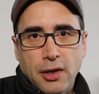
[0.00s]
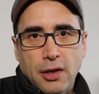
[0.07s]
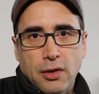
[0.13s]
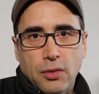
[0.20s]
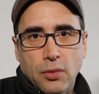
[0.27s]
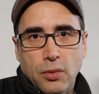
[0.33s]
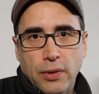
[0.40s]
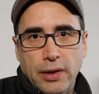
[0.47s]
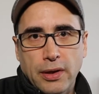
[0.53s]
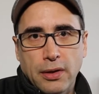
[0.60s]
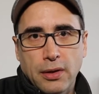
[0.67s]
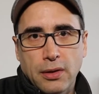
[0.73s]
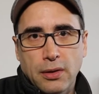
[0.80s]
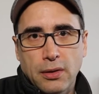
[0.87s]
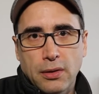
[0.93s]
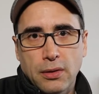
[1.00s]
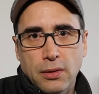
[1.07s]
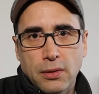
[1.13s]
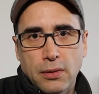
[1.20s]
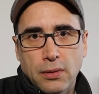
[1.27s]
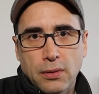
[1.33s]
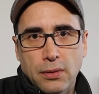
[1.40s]

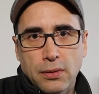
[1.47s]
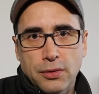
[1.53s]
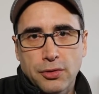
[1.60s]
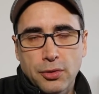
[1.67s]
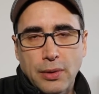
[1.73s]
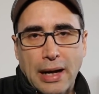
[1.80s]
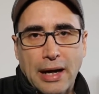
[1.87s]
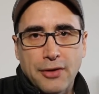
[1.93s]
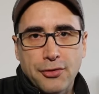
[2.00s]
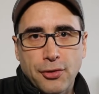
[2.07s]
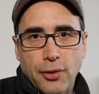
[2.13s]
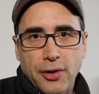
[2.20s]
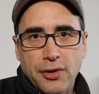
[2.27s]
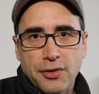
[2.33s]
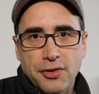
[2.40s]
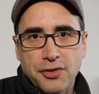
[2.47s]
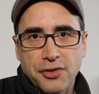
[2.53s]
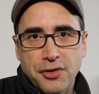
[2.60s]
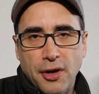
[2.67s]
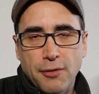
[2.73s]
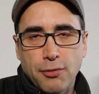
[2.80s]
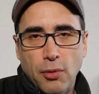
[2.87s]
will do Android
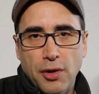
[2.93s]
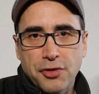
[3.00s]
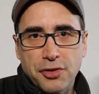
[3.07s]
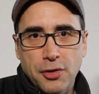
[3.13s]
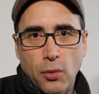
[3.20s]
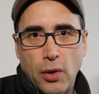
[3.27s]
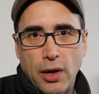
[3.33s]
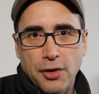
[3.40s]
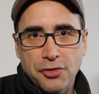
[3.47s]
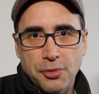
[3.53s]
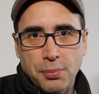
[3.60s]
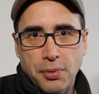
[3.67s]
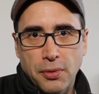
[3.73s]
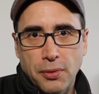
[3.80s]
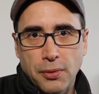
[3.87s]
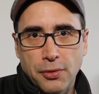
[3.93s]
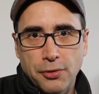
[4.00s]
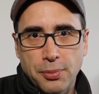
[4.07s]
stuff once in a while, I suppose.